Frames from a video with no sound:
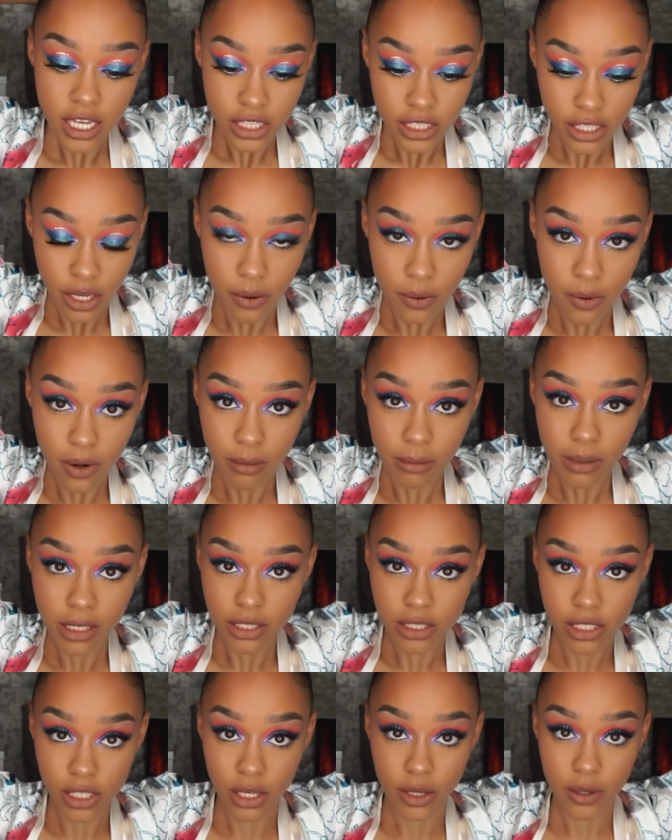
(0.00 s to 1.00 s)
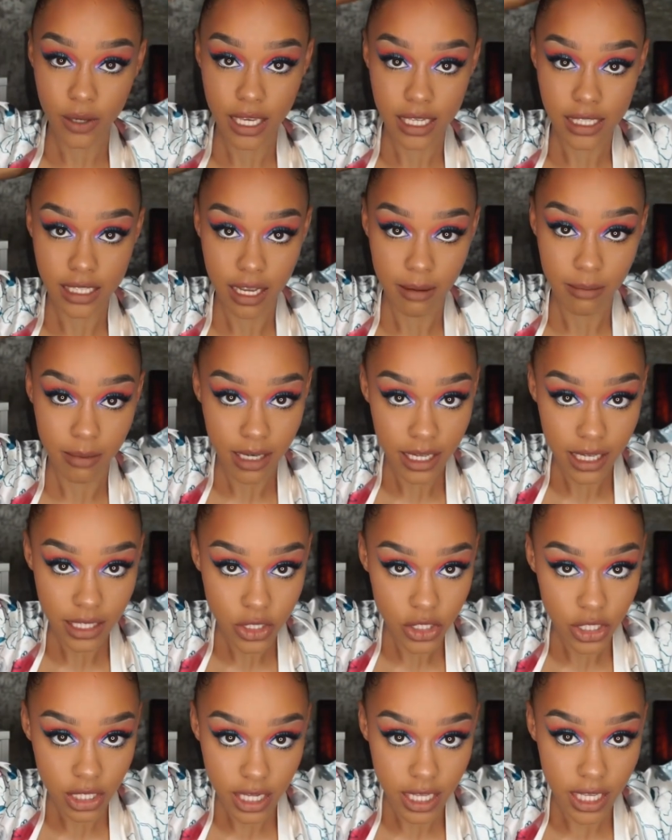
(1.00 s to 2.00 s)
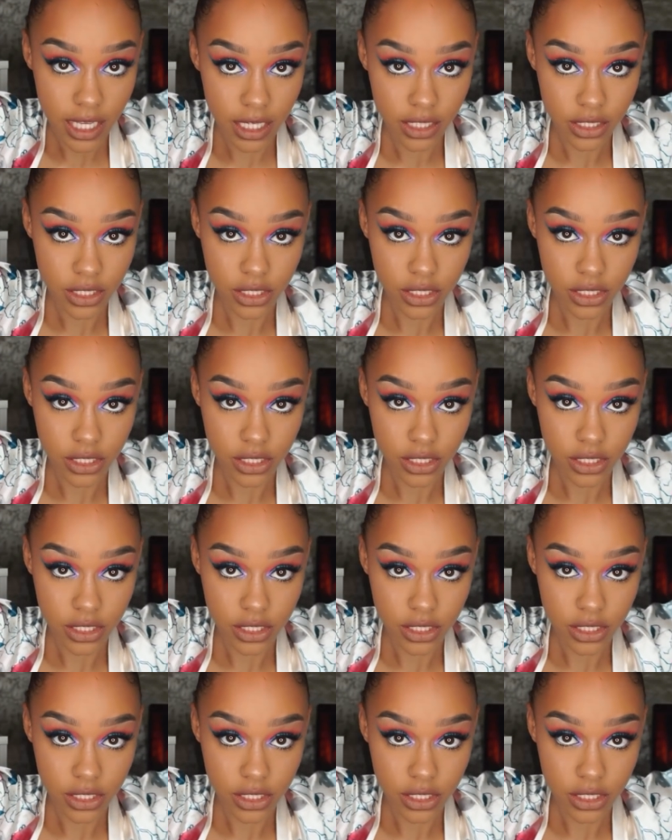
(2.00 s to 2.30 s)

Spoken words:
So what I'm going to do is I'm literally